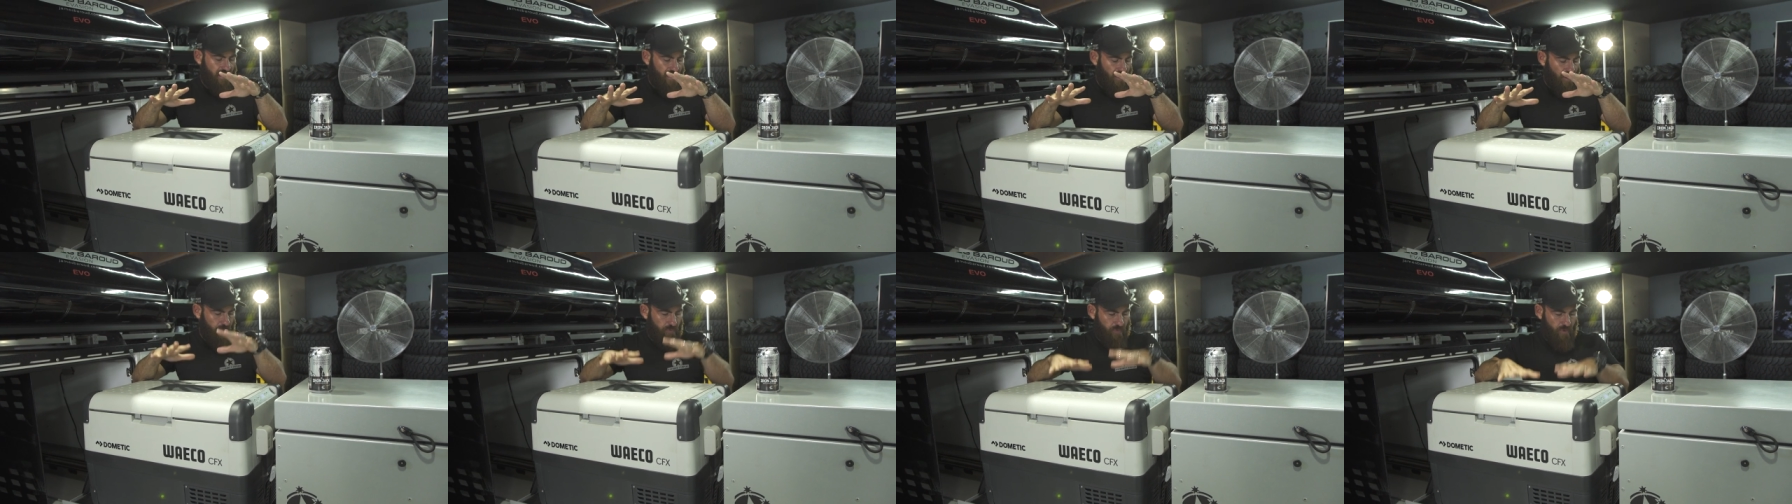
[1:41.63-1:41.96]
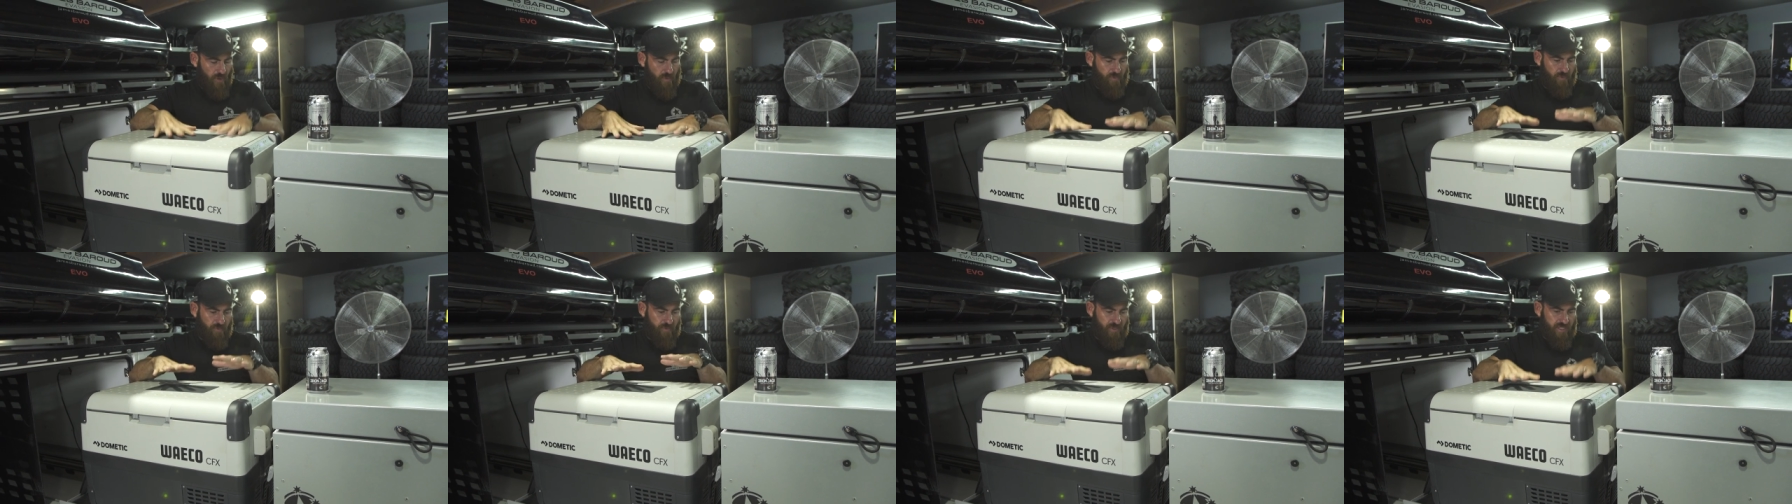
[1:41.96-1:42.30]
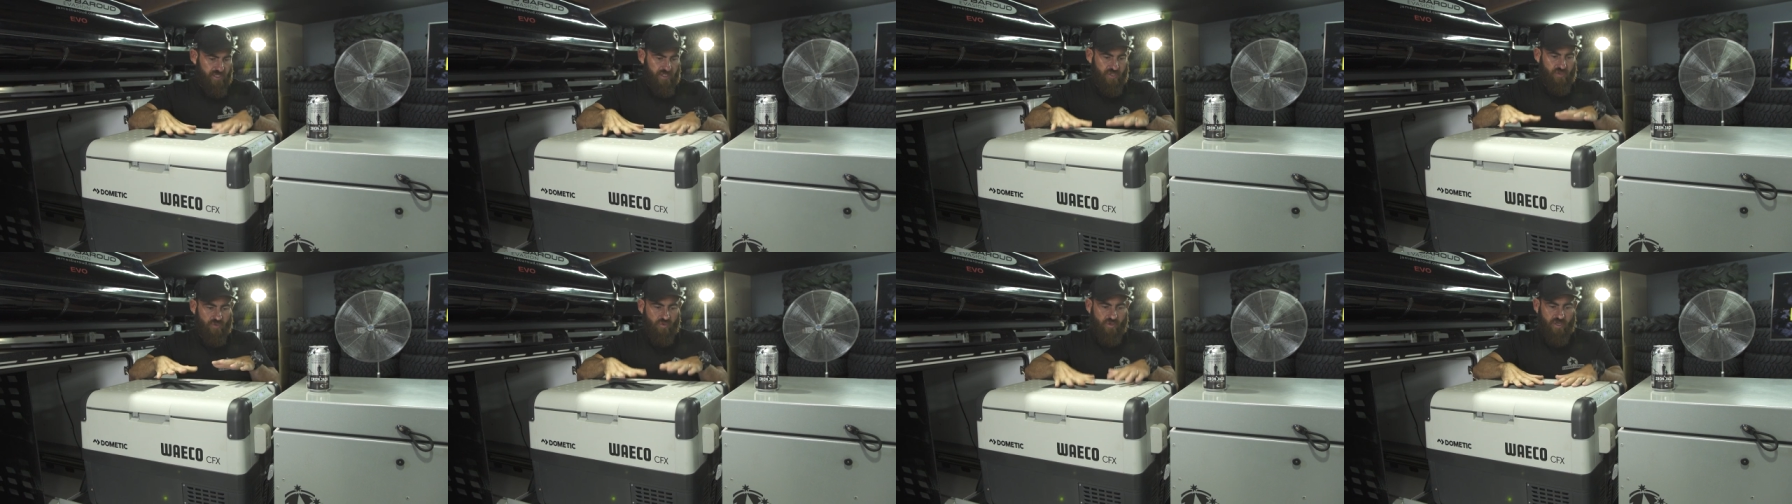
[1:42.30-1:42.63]
I'll probably
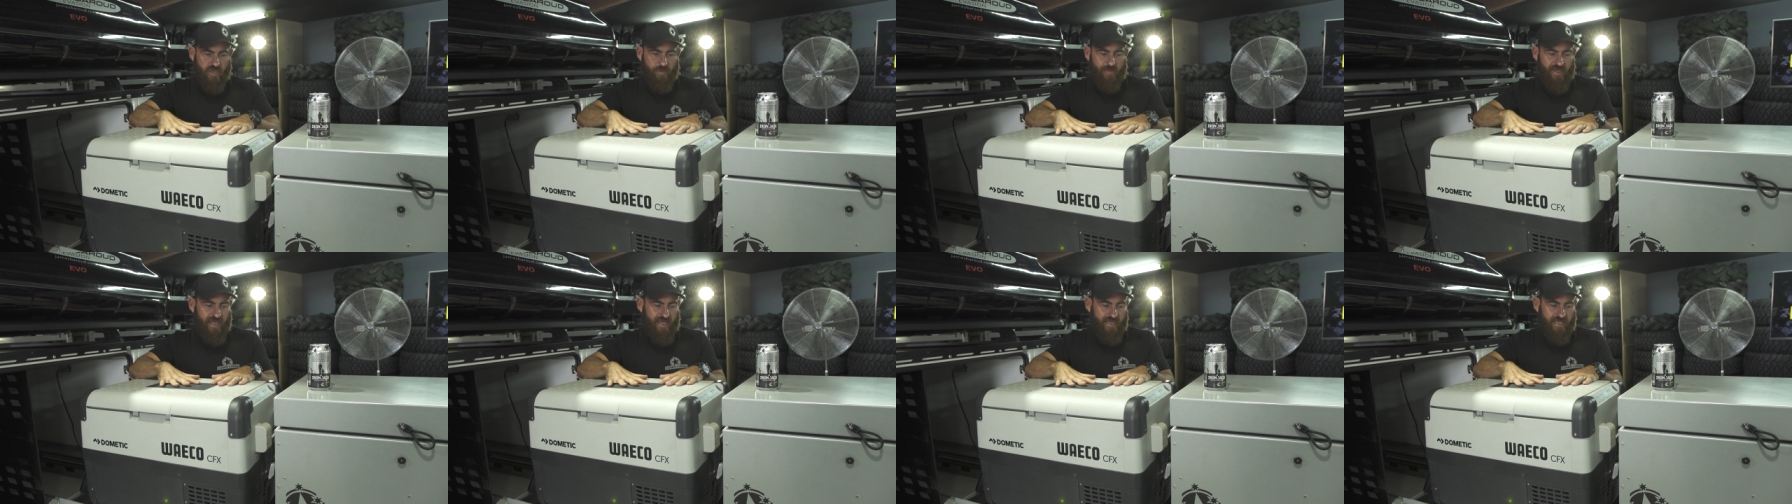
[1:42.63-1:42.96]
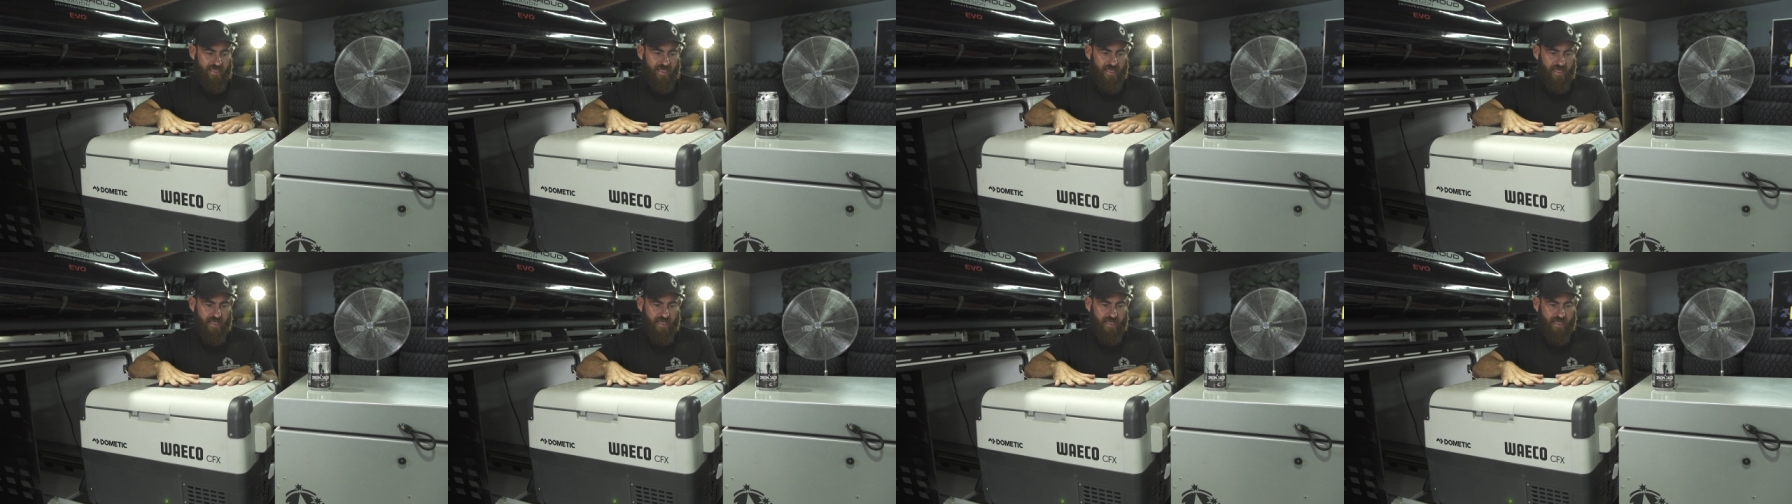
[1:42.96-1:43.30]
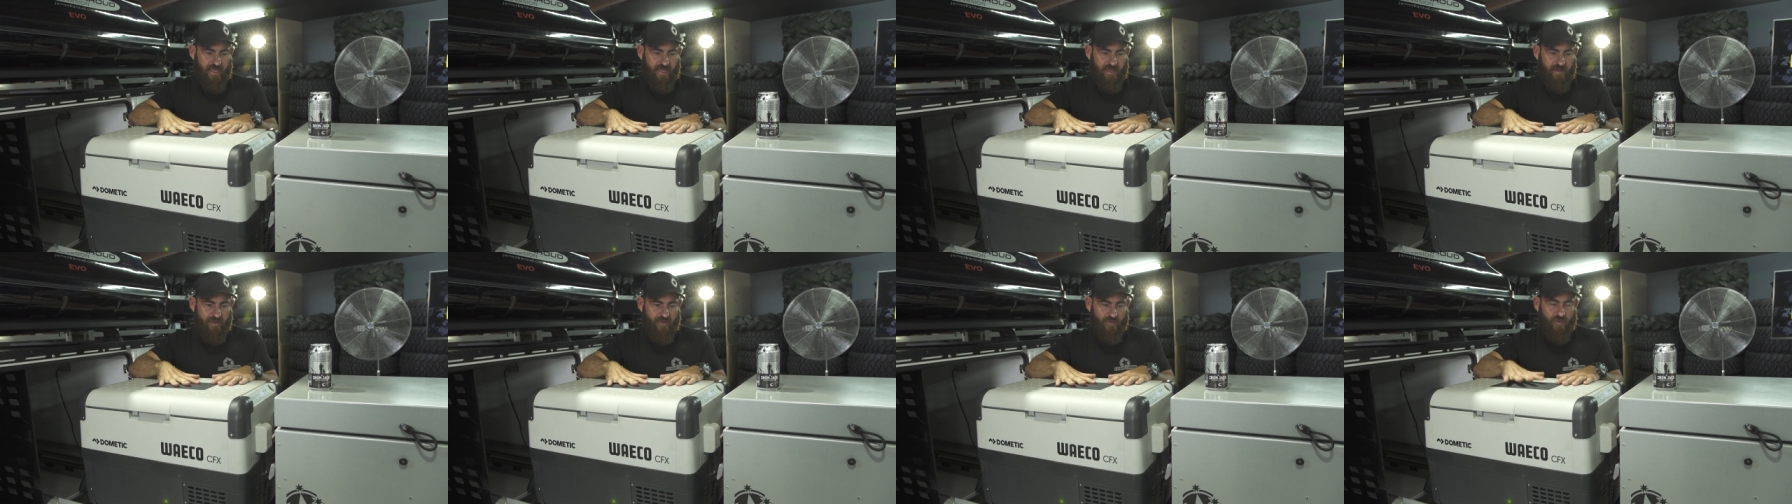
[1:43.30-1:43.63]
talk about
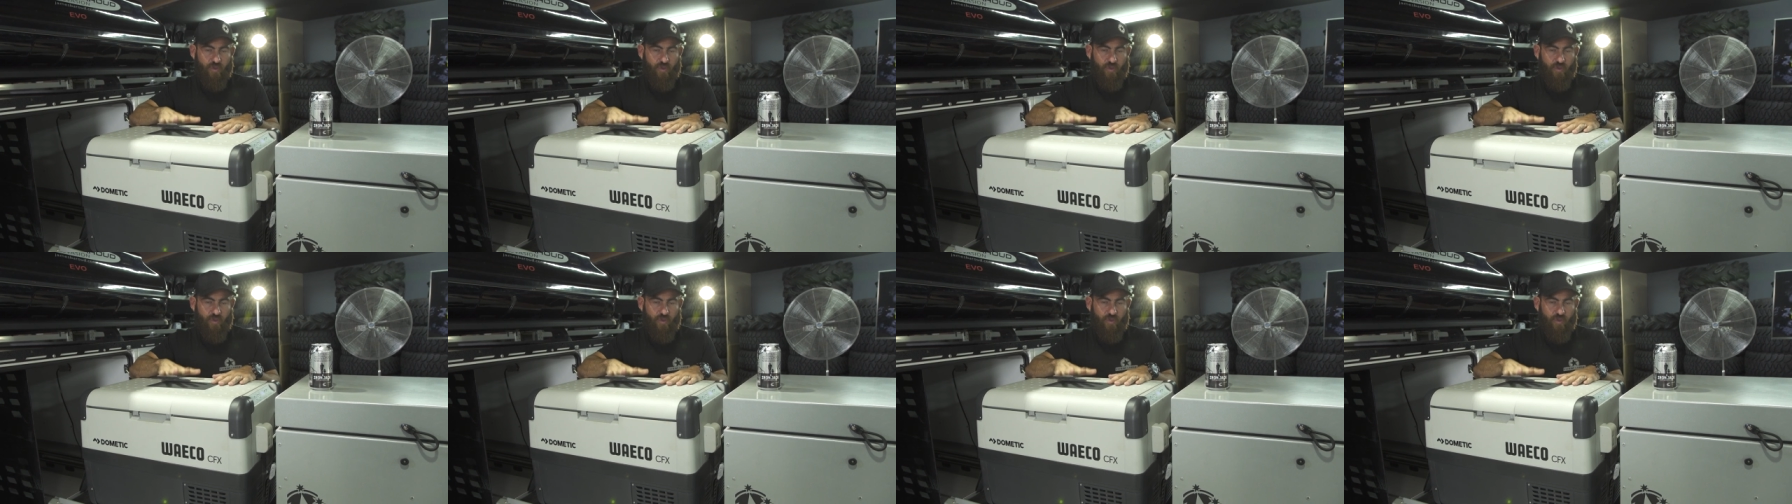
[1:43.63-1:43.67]
here